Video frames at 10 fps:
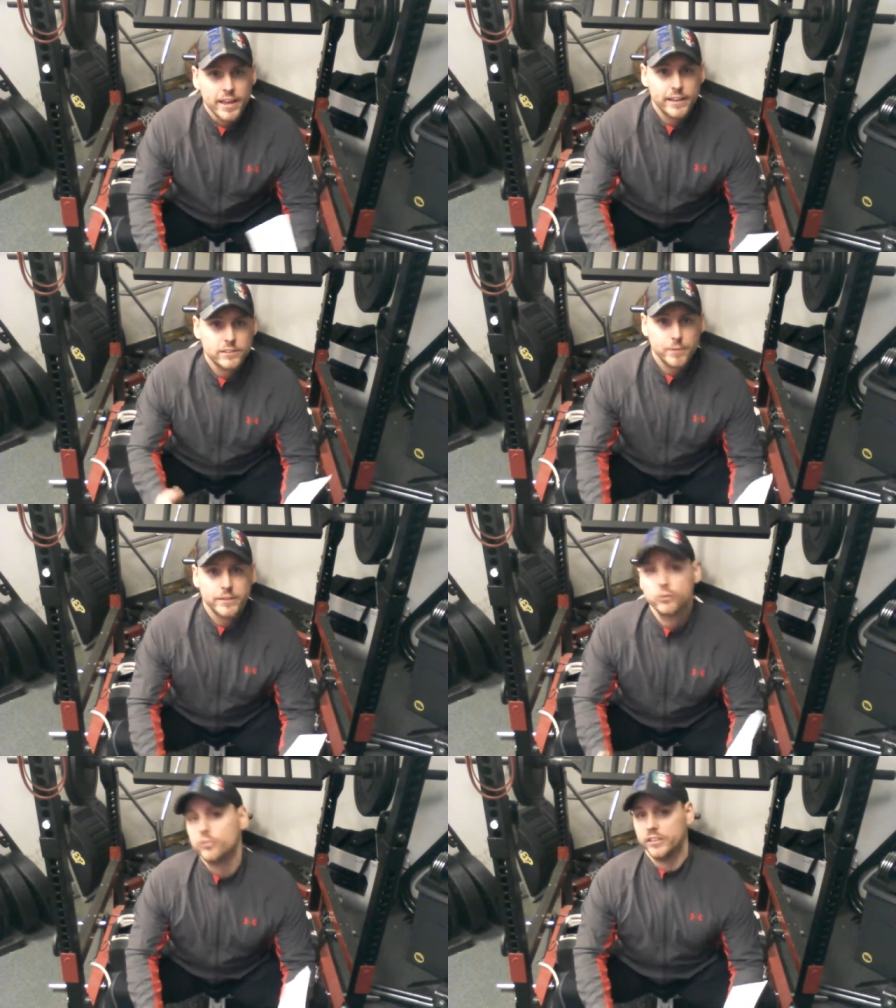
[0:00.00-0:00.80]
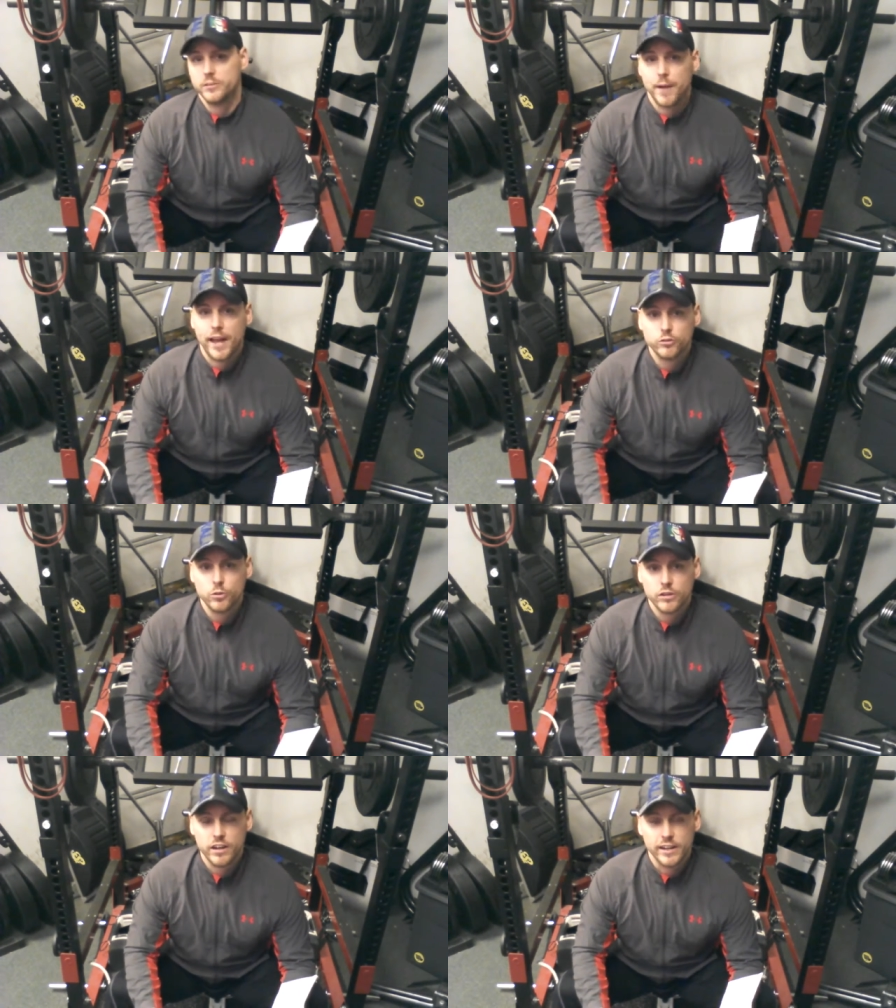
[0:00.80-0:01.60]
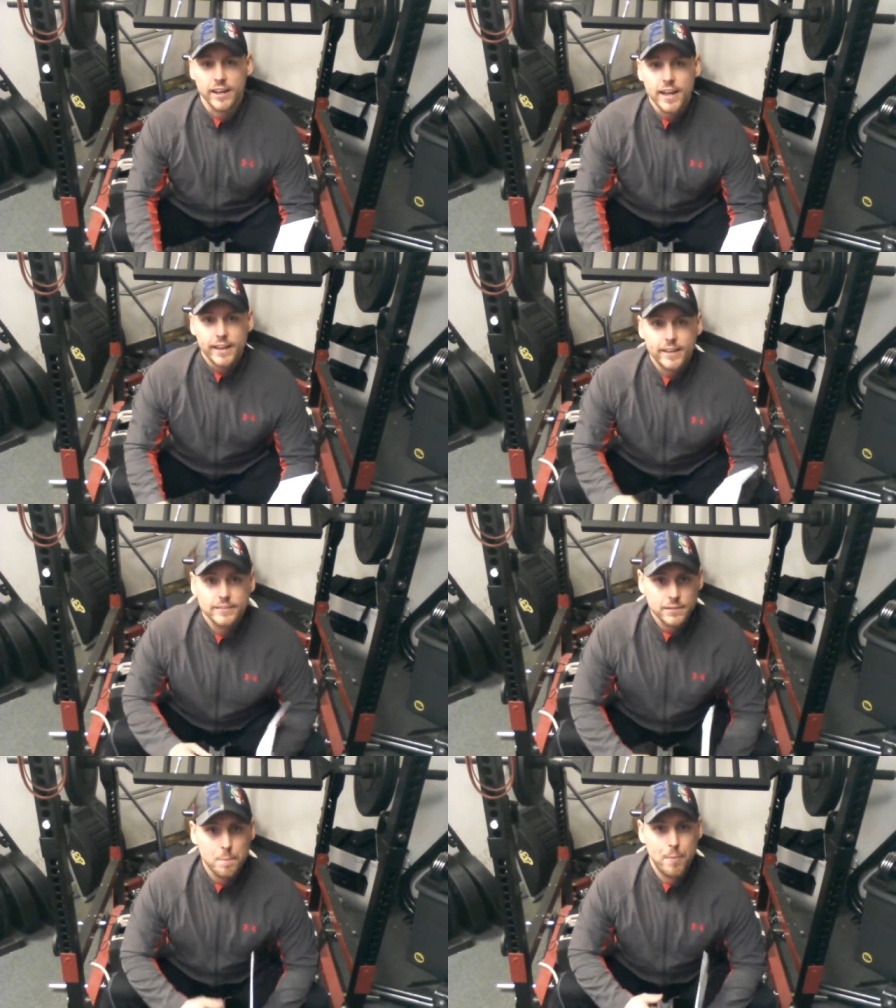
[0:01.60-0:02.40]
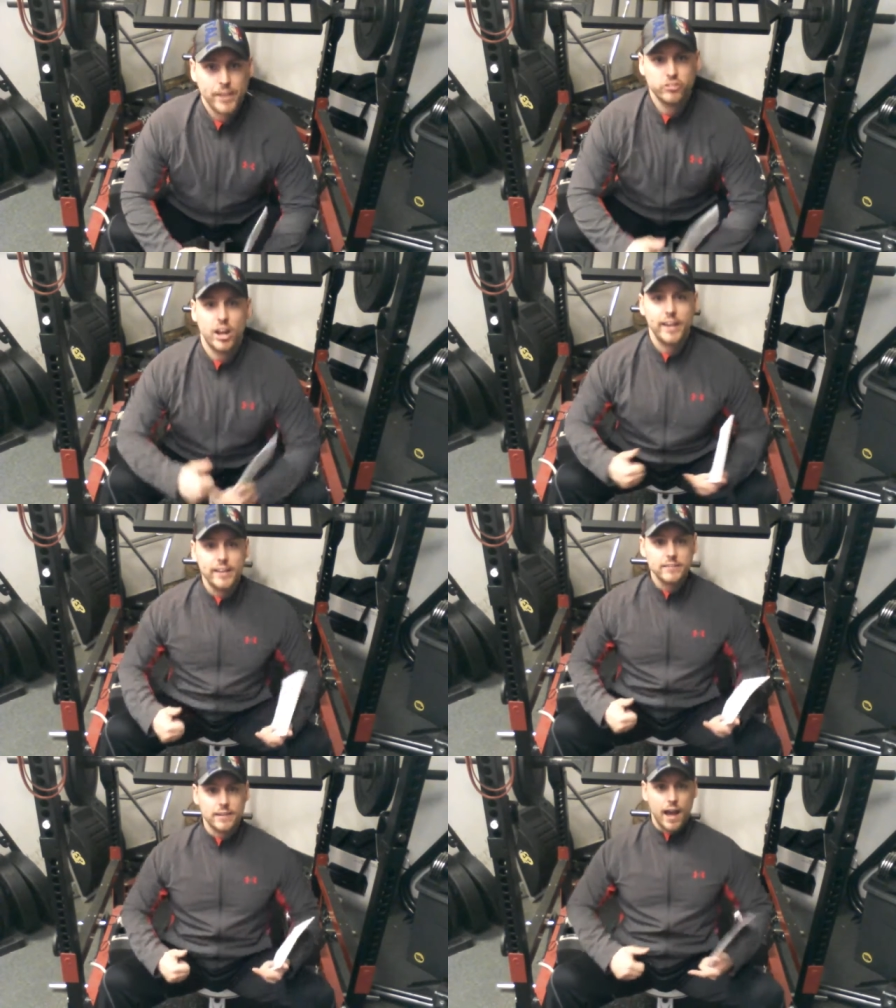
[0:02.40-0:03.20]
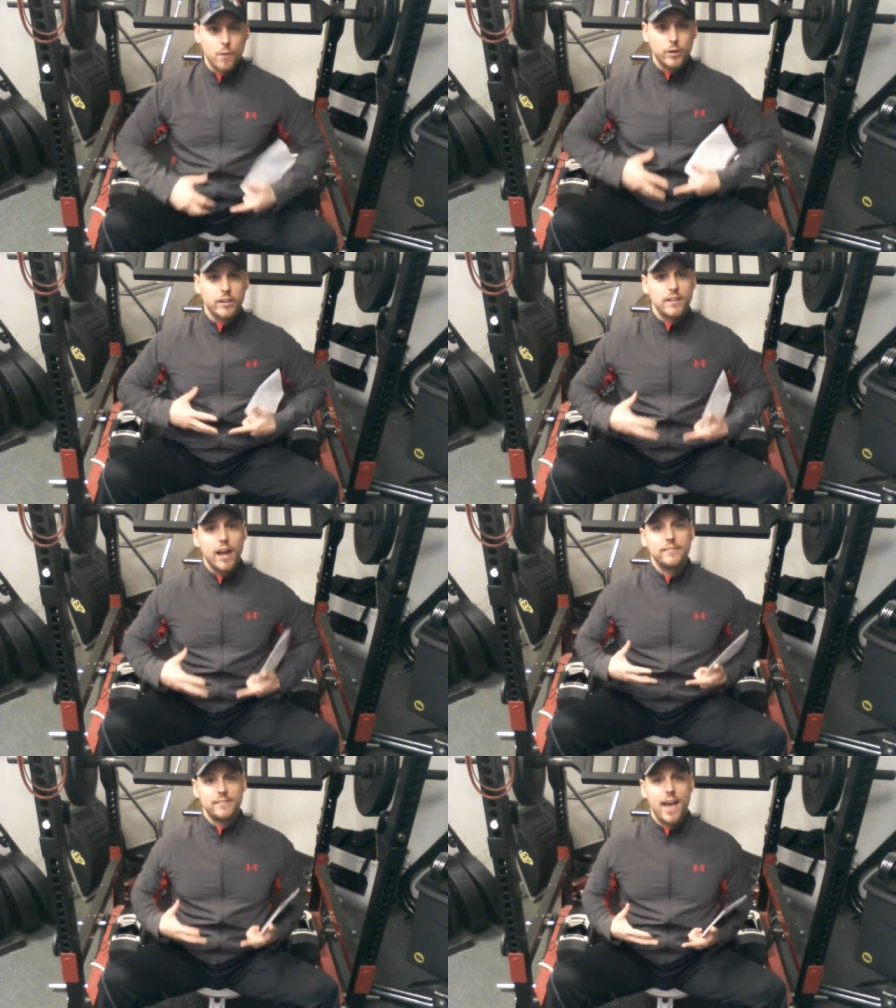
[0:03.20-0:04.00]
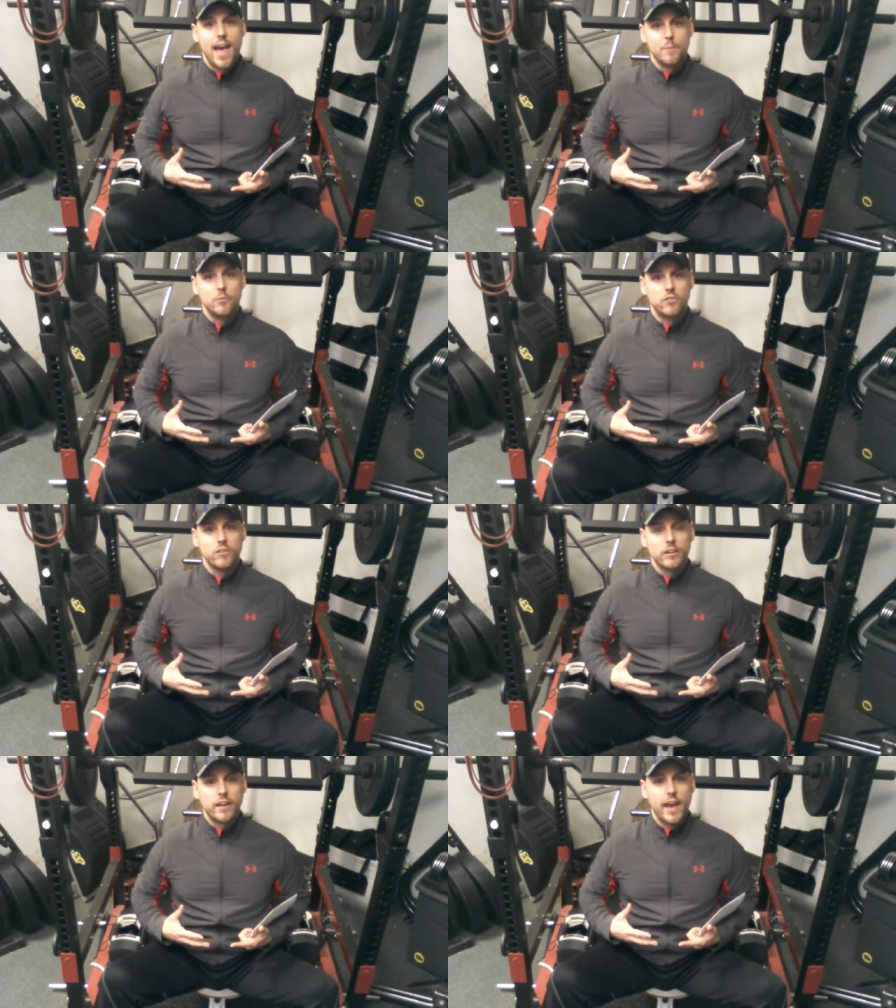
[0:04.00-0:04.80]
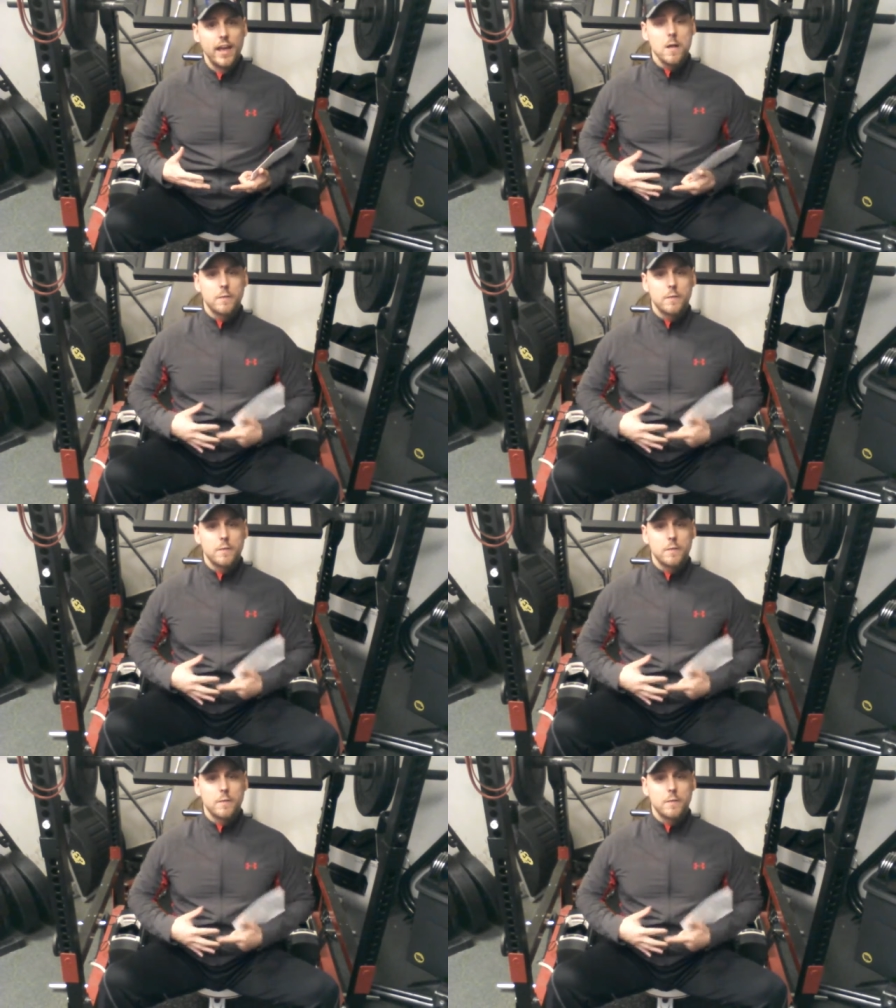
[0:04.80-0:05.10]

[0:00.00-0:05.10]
He's Mister Six Pack Shortcut. He's the big Chinese guy with the nice abs, okay?